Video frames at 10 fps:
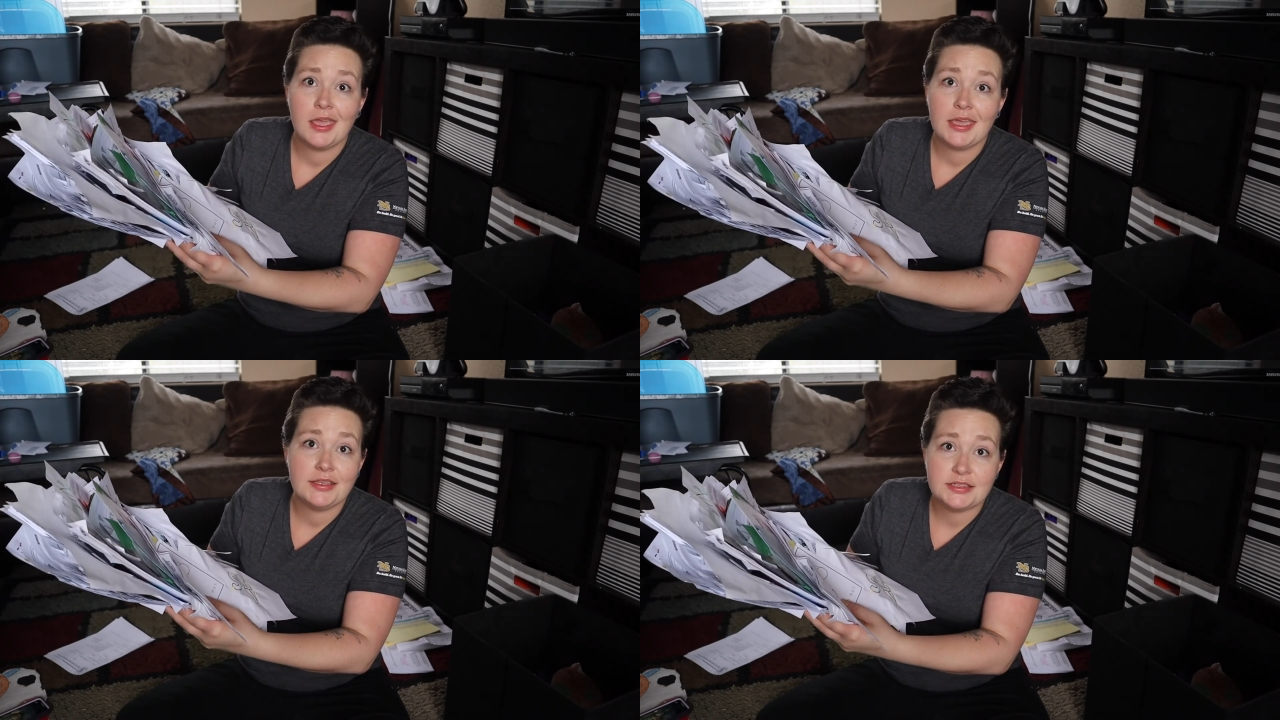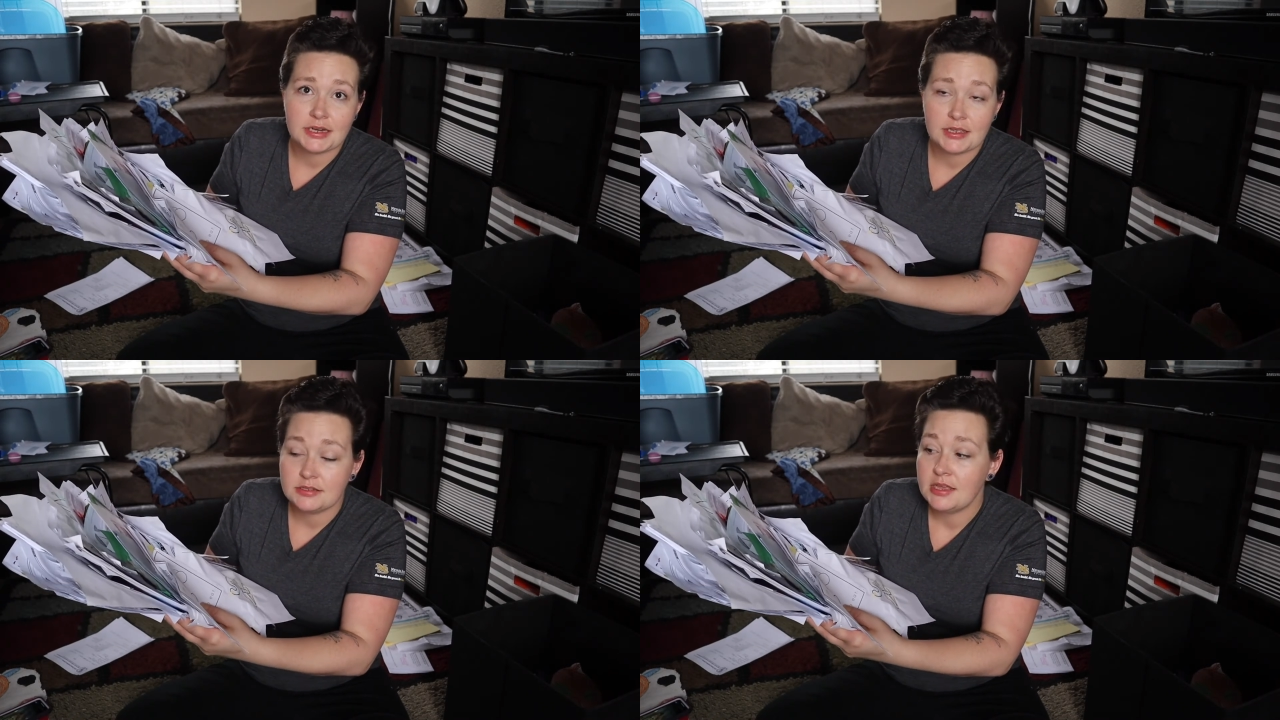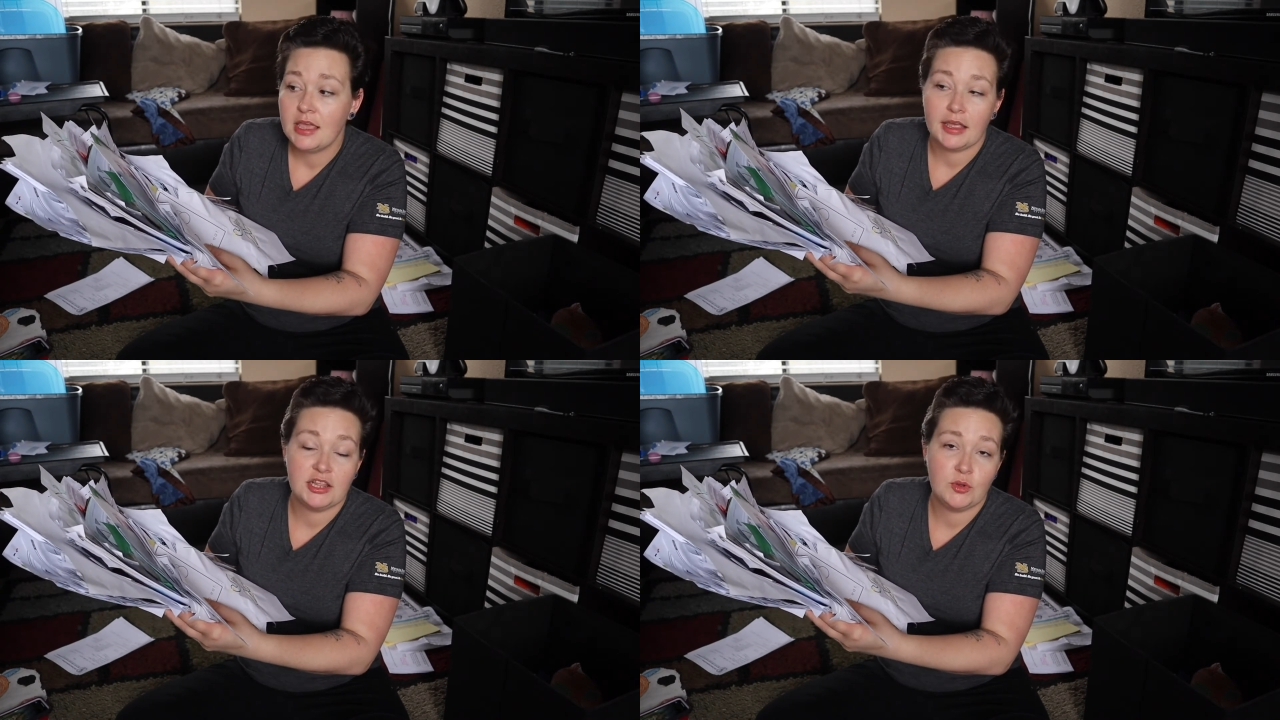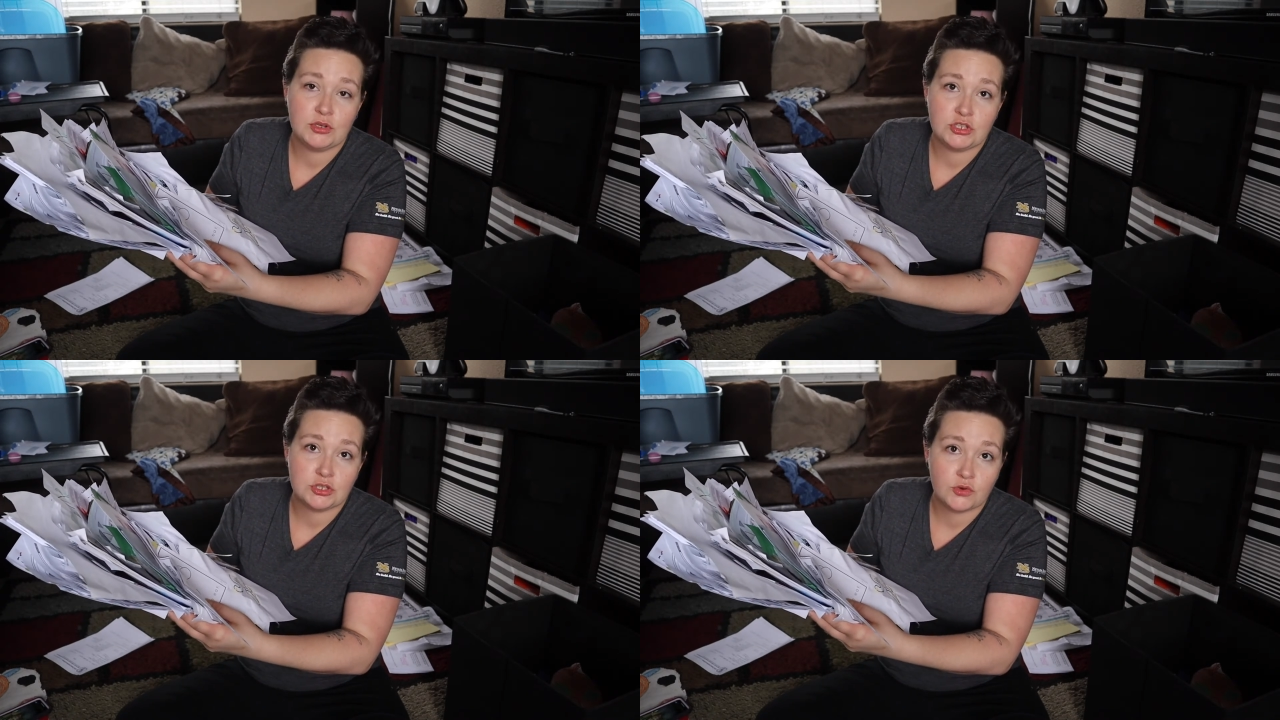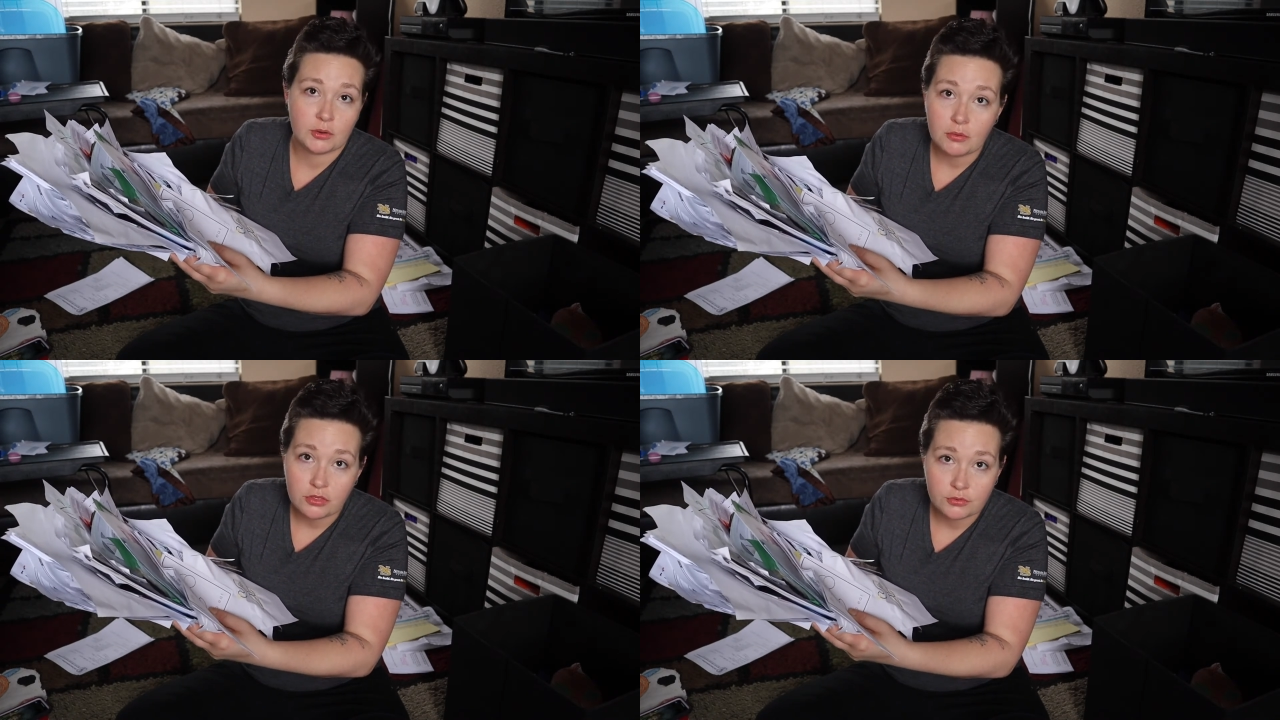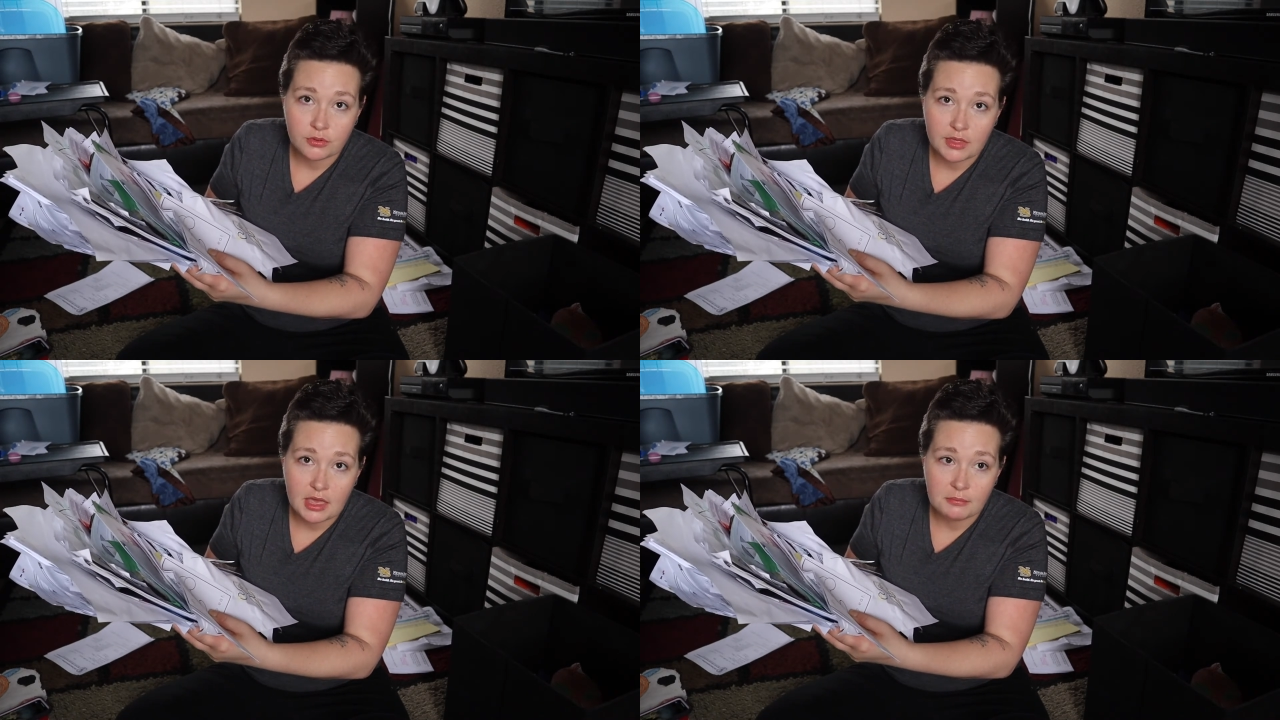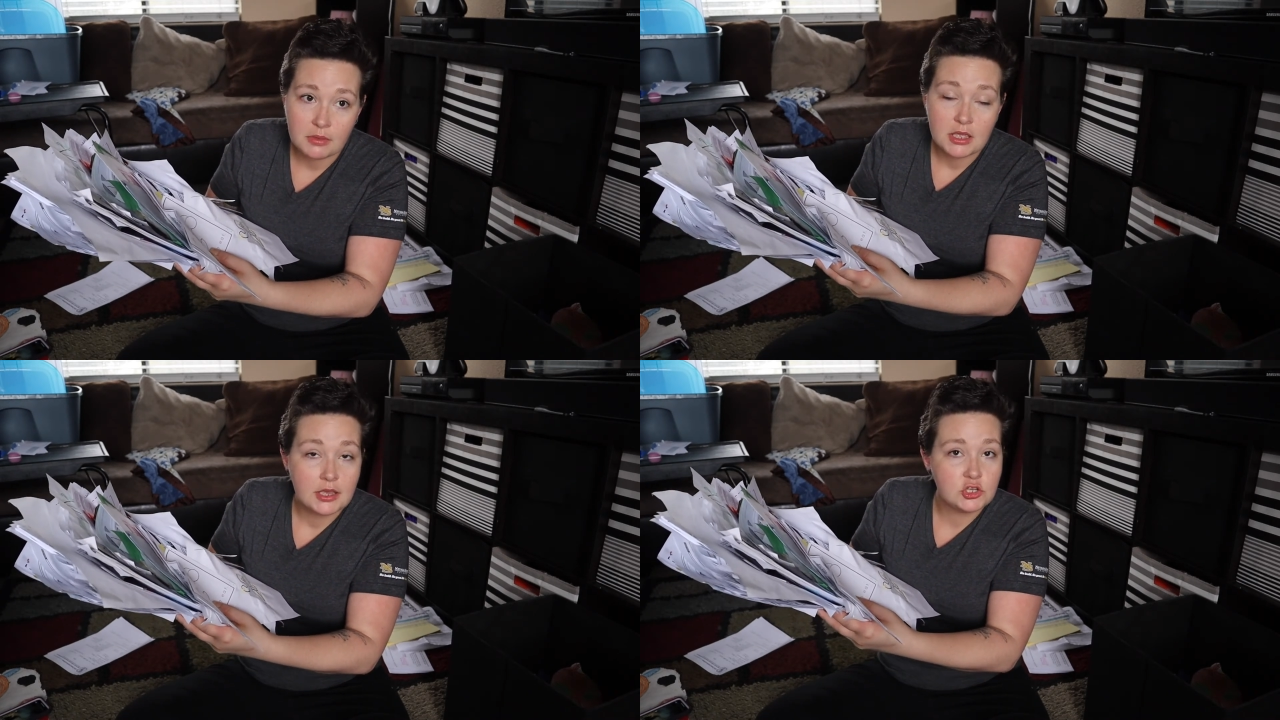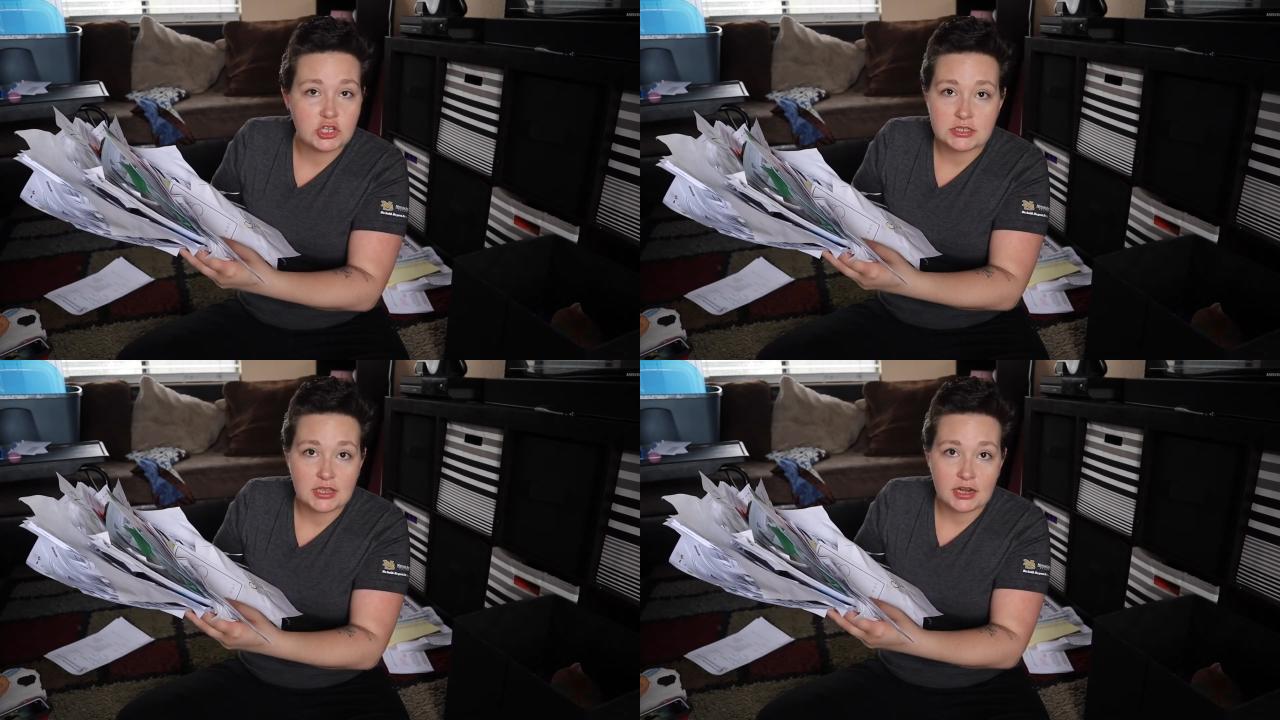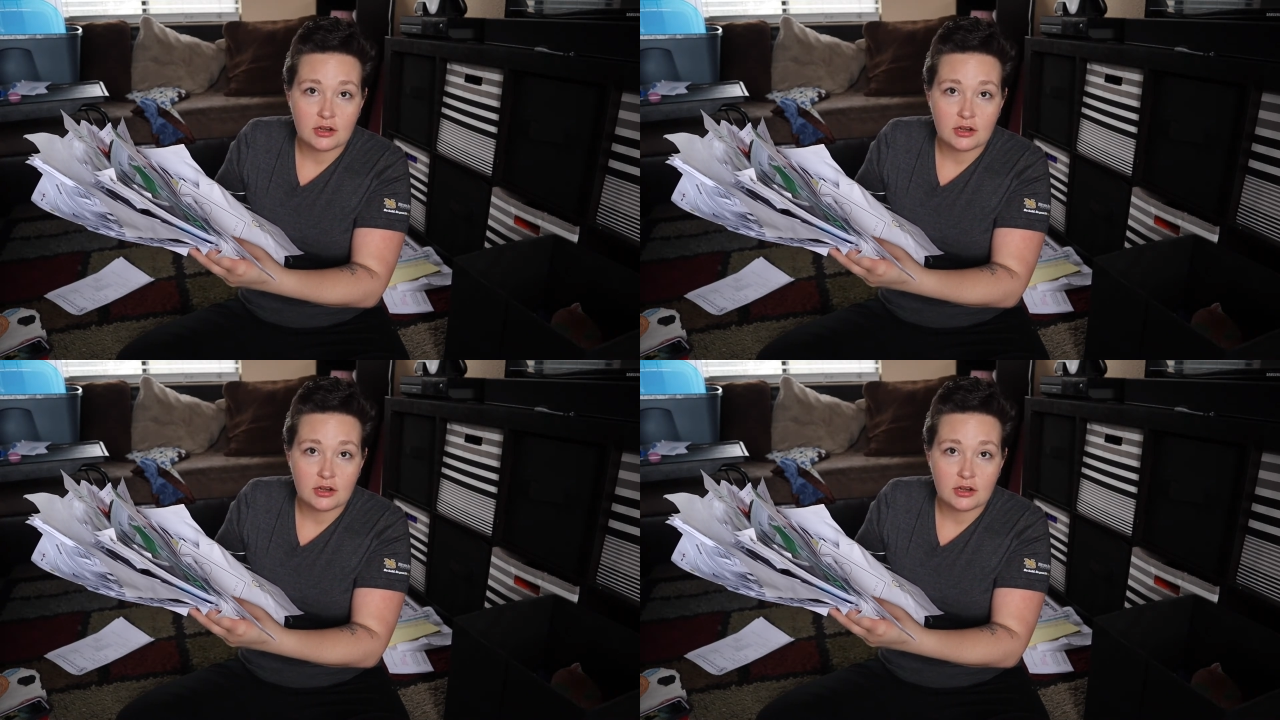he didn't, and he would just scribble through them just to get it